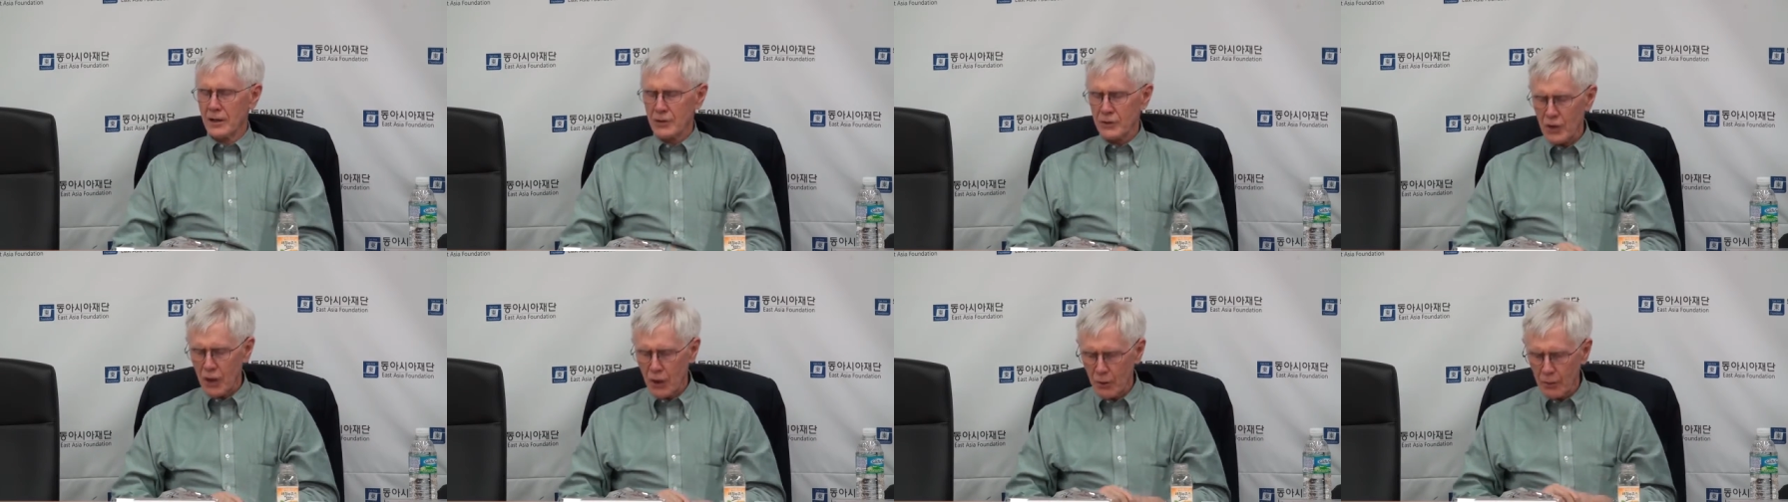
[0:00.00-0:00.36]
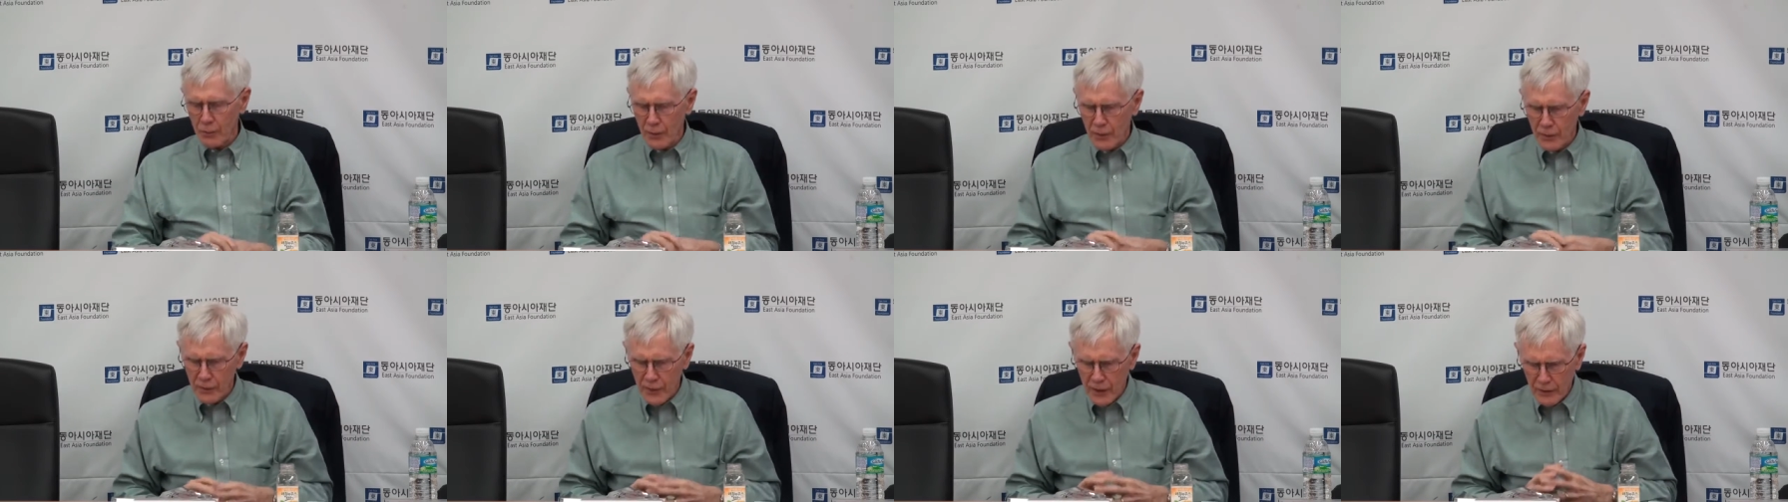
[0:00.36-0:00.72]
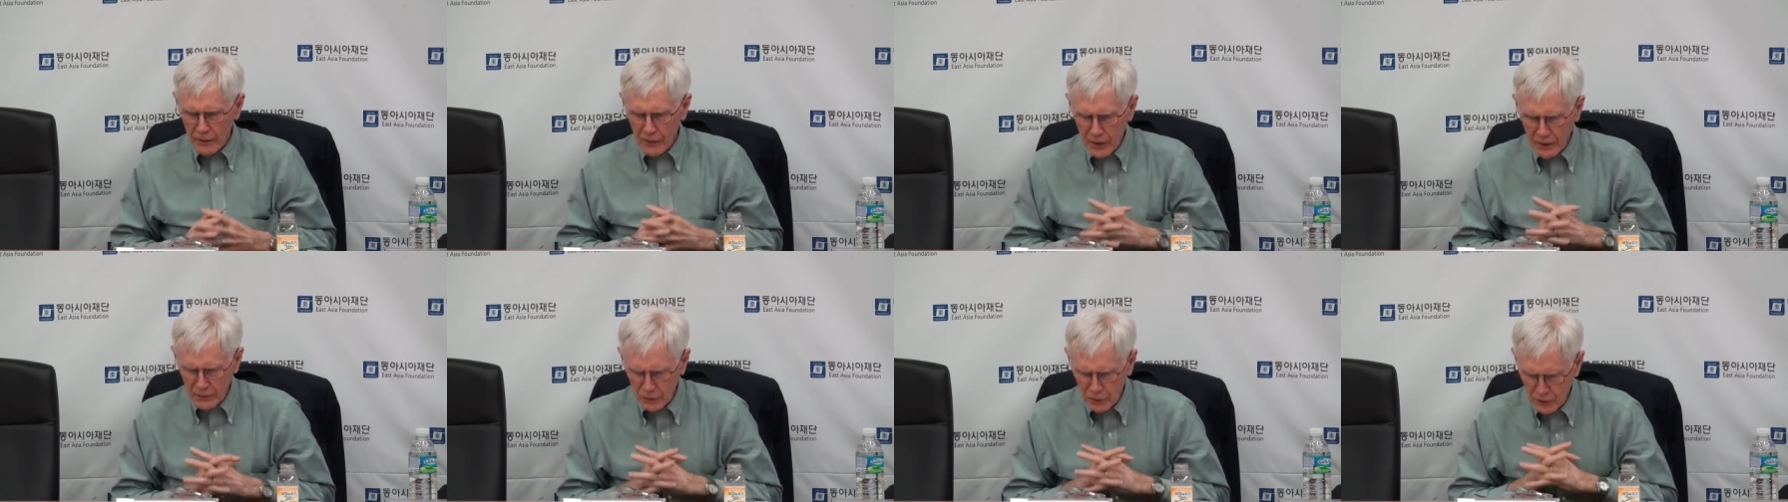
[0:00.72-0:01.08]
So
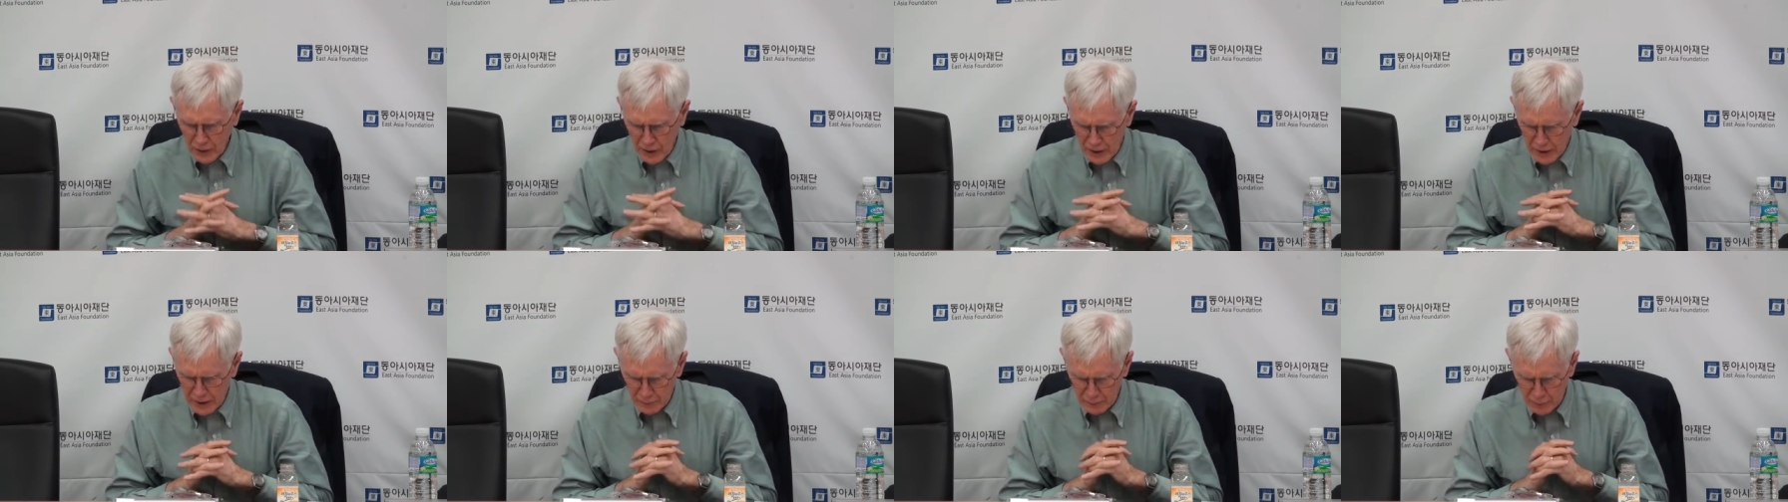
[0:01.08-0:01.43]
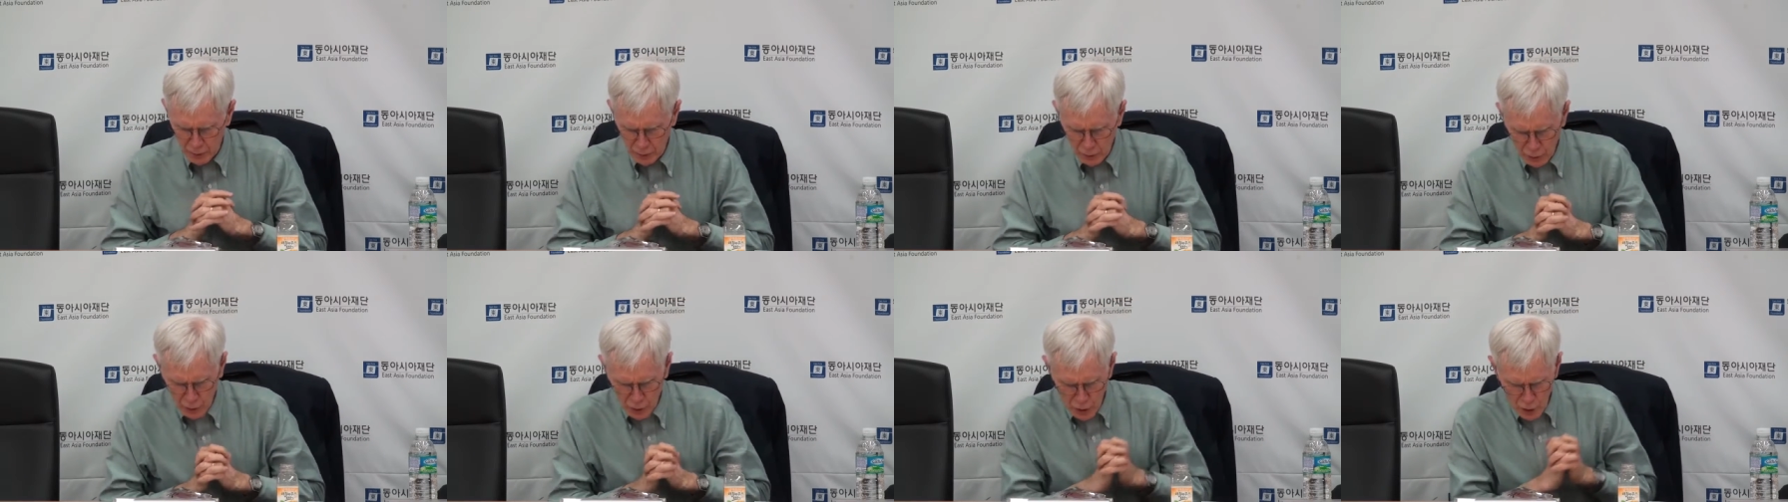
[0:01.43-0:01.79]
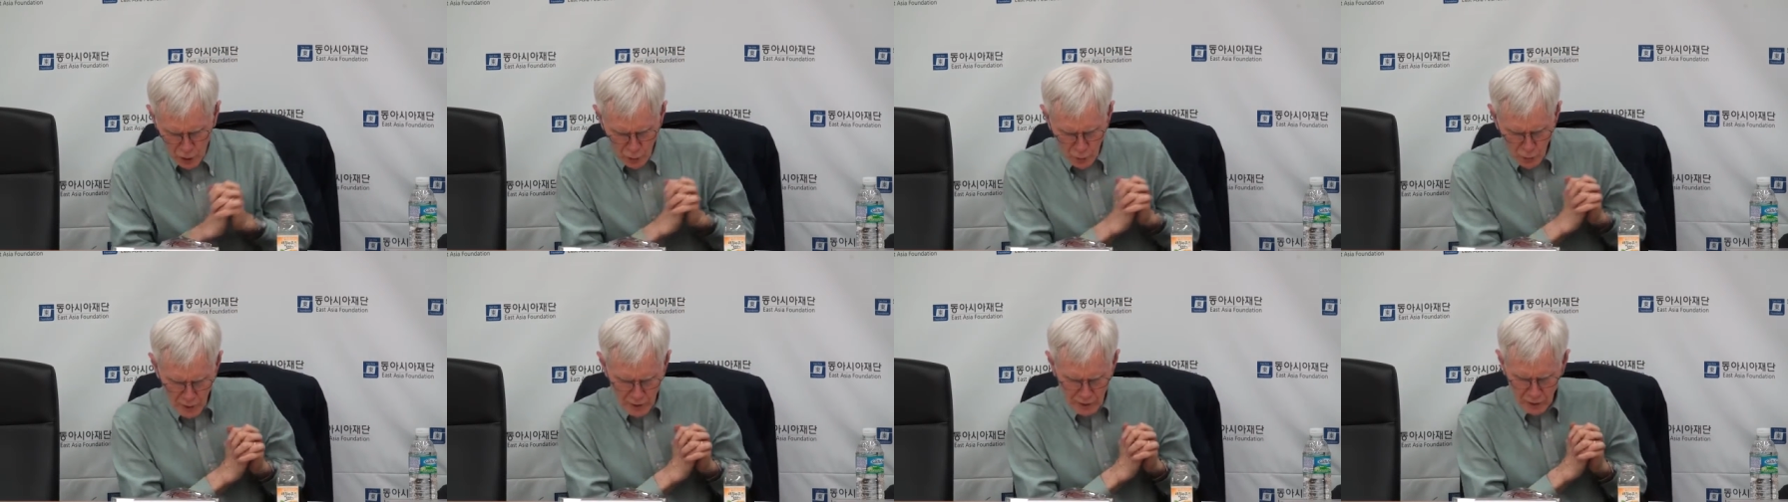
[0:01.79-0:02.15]
that's a kind of a
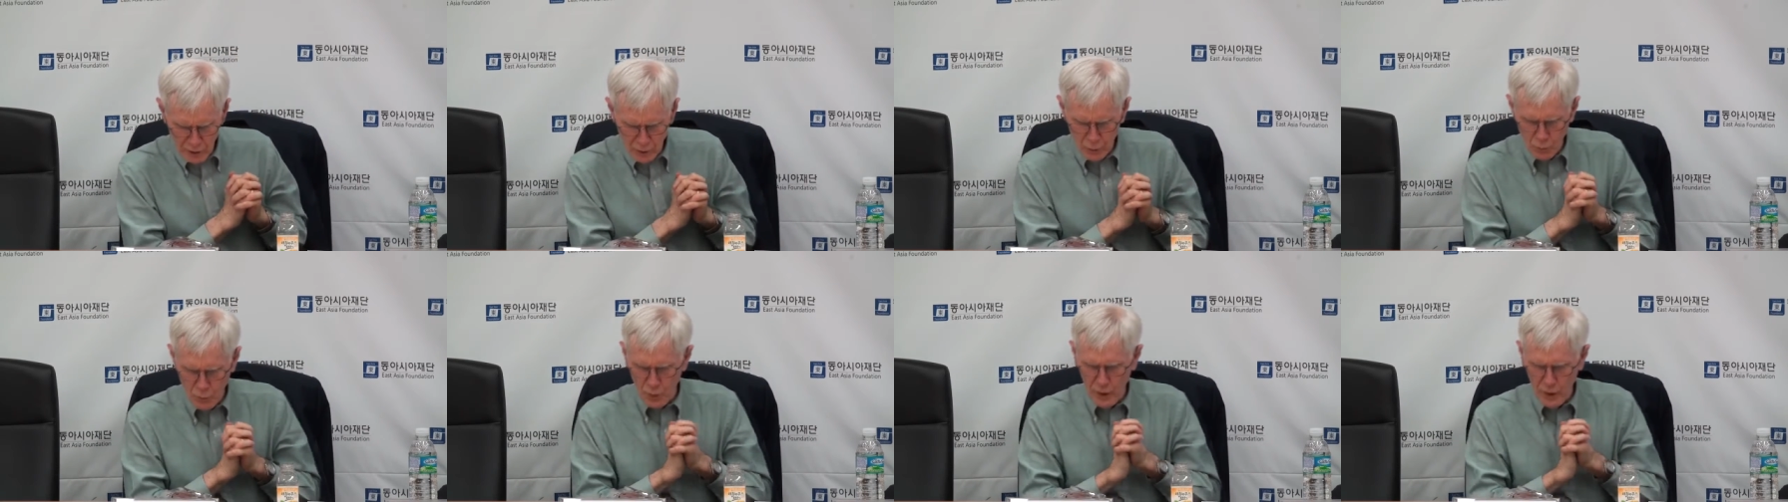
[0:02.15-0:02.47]
long-winded